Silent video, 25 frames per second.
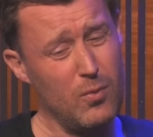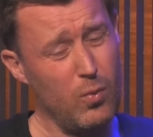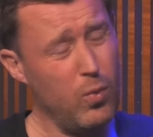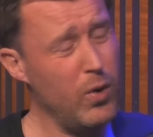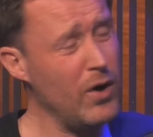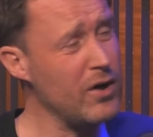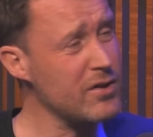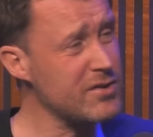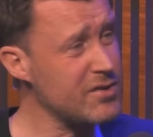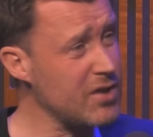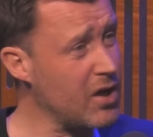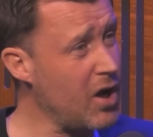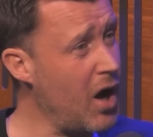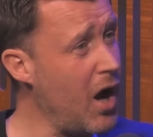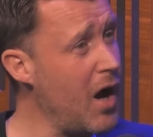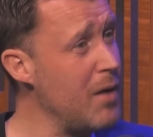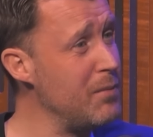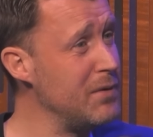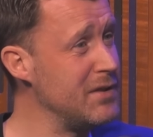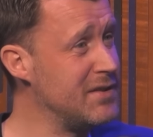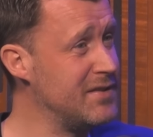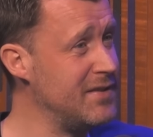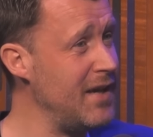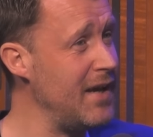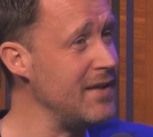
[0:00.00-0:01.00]
Where's the common
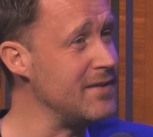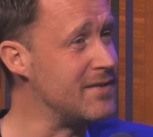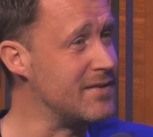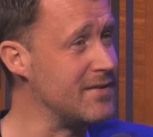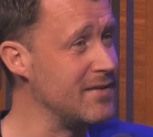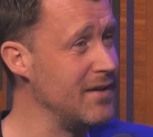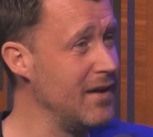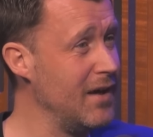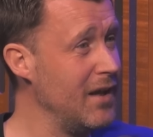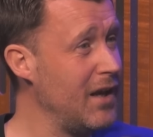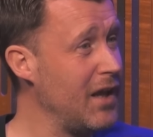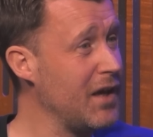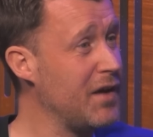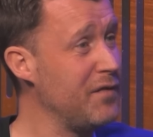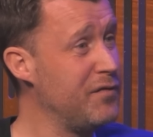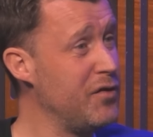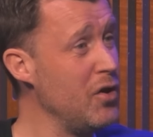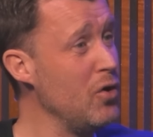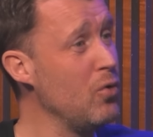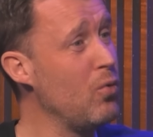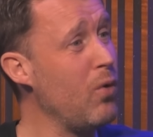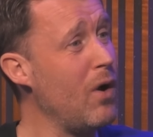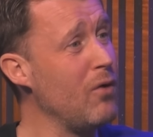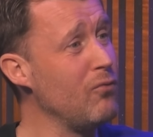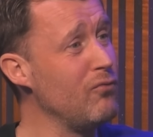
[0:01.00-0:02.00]
sense? Like, if you
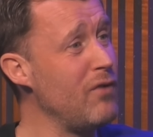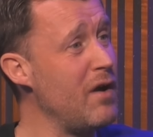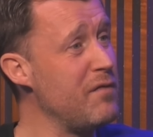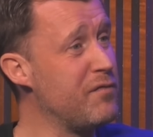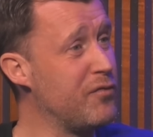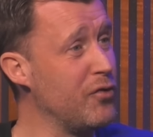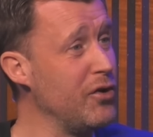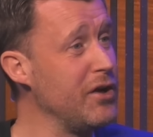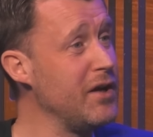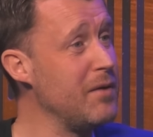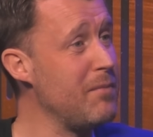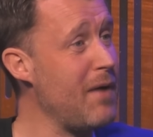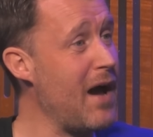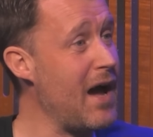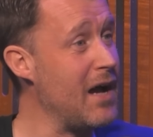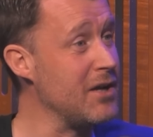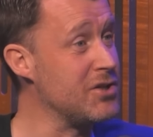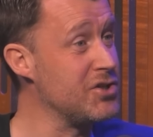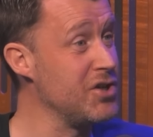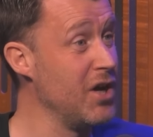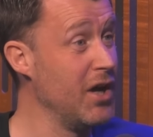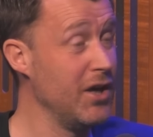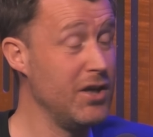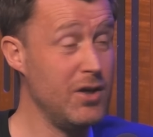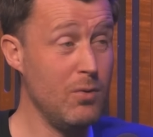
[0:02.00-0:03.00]
go out and referee a match,
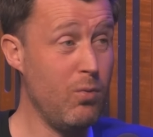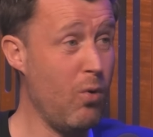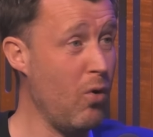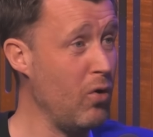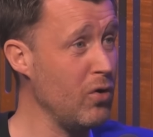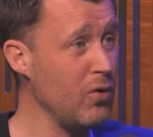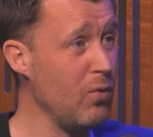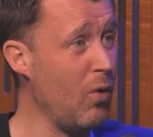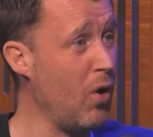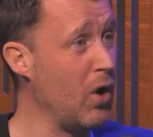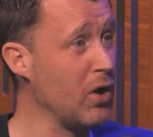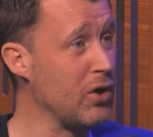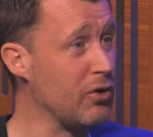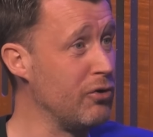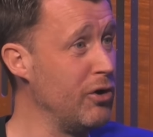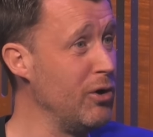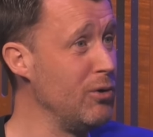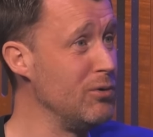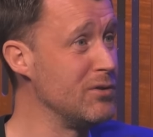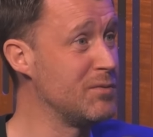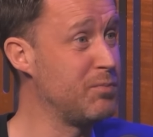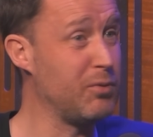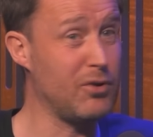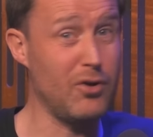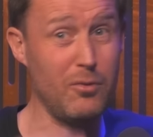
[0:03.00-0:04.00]
you won't know all the
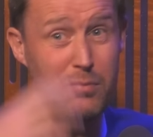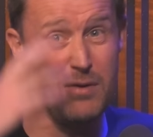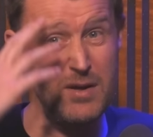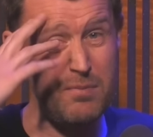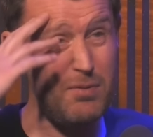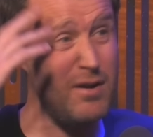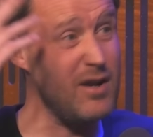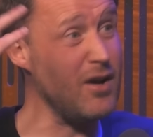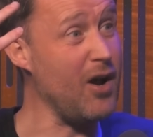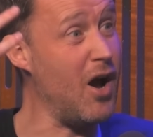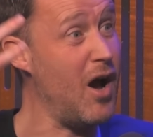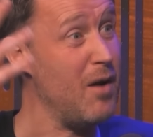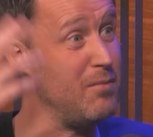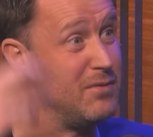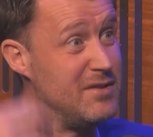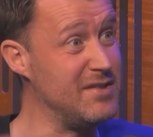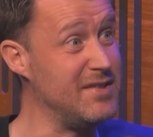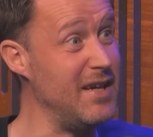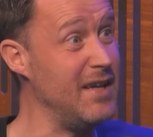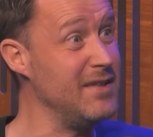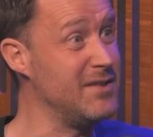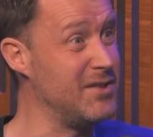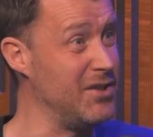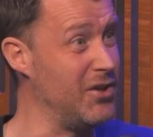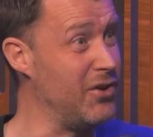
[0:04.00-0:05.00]
rules, but there'll be a bit of common
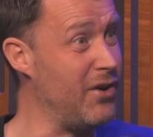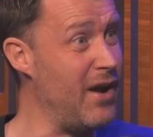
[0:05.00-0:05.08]
sense in your